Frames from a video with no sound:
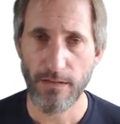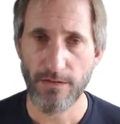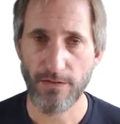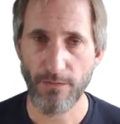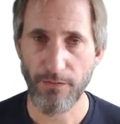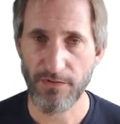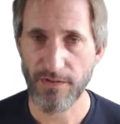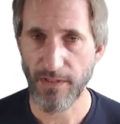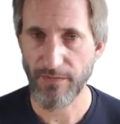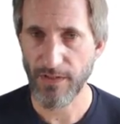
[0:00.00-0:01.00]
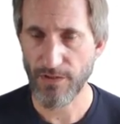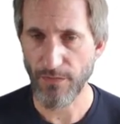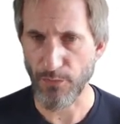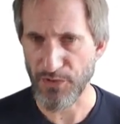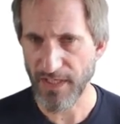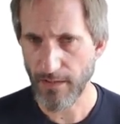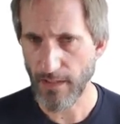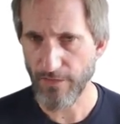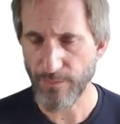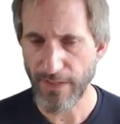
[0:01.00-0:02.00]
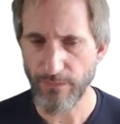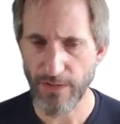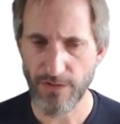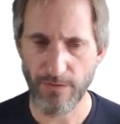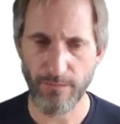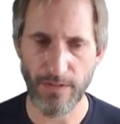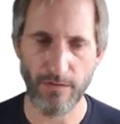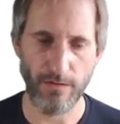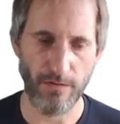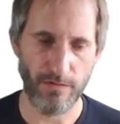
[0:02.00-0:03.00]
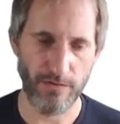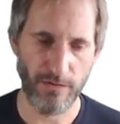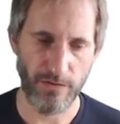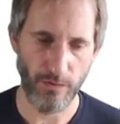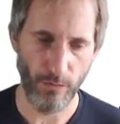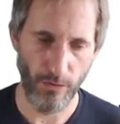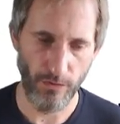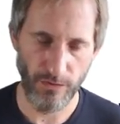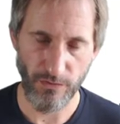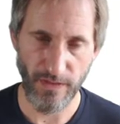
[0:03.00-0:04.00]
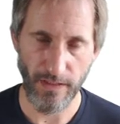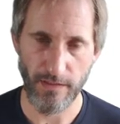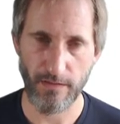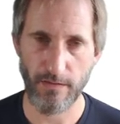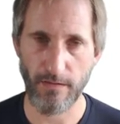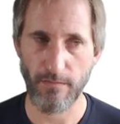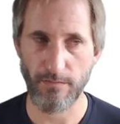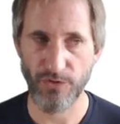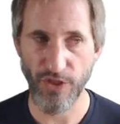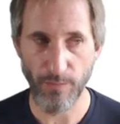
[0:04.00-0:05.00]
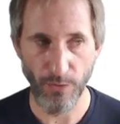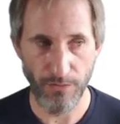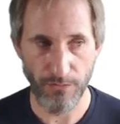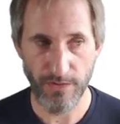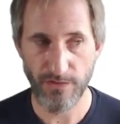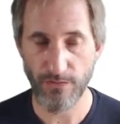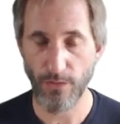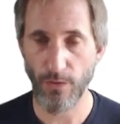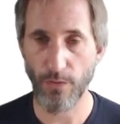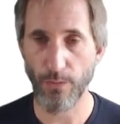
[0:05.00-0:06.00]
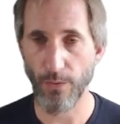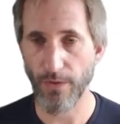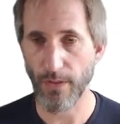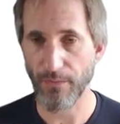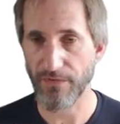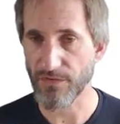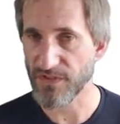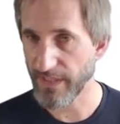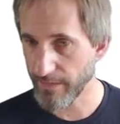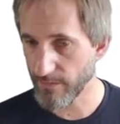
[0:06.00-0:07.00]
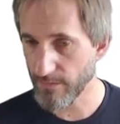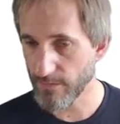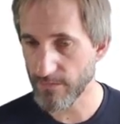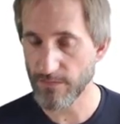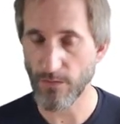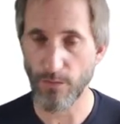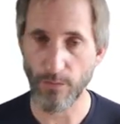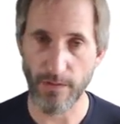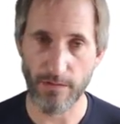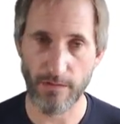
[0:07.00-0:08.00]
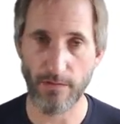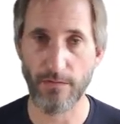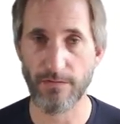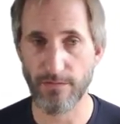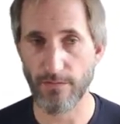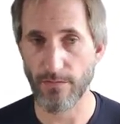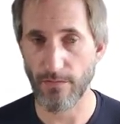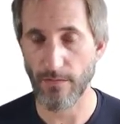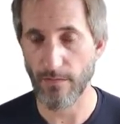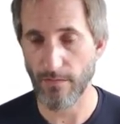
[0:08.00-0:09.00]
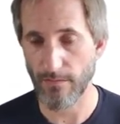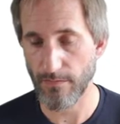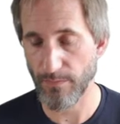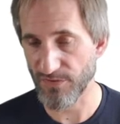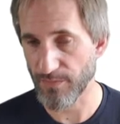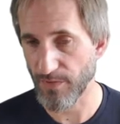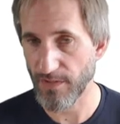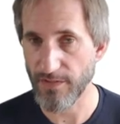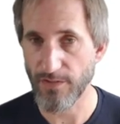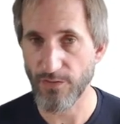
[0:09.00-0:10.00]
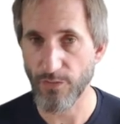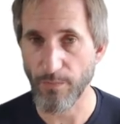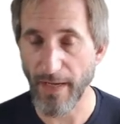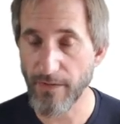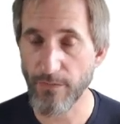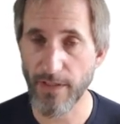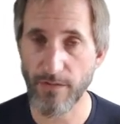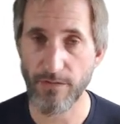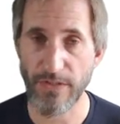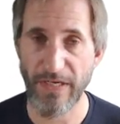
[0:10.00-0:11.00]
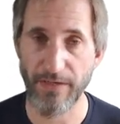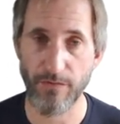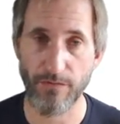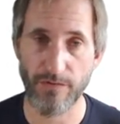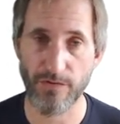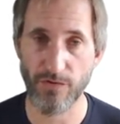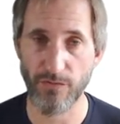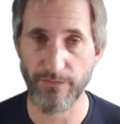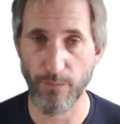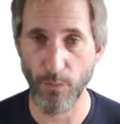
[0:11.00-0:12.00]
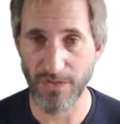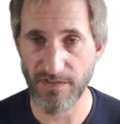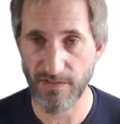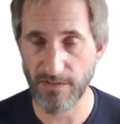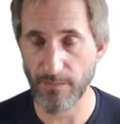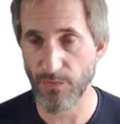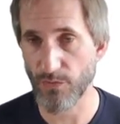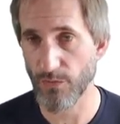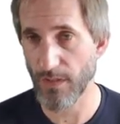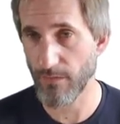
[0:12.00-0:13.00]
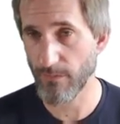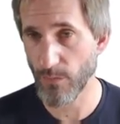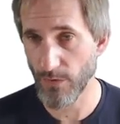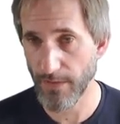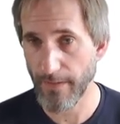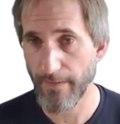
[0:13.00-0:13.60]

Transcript: So first, the definition of container life migration, because the work to get um, checkpoint restore working with container is always also uh, the possibility to migrate containers from one system to another one.